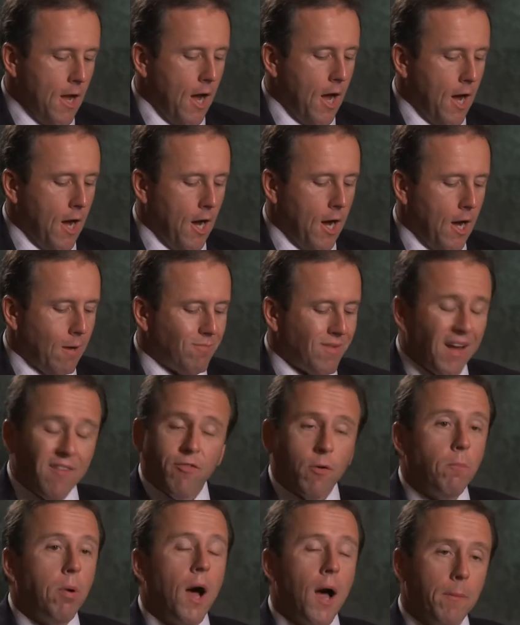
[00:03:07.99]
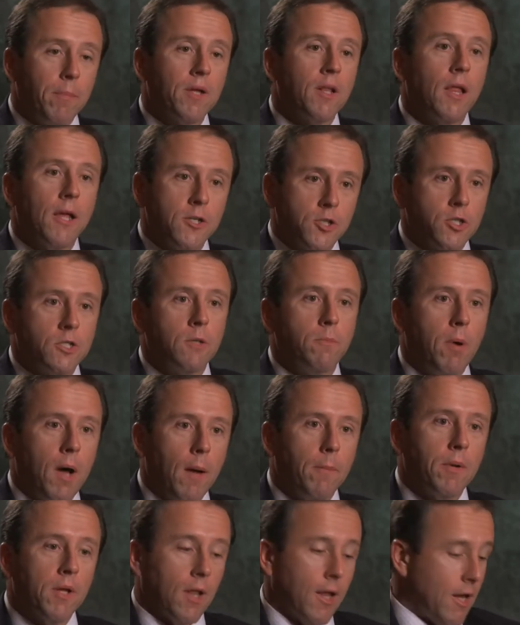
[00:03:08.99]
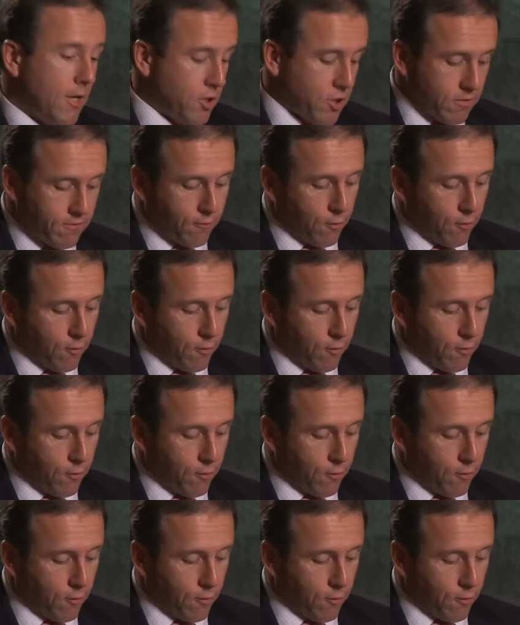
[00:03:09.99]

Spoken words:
and from population to population.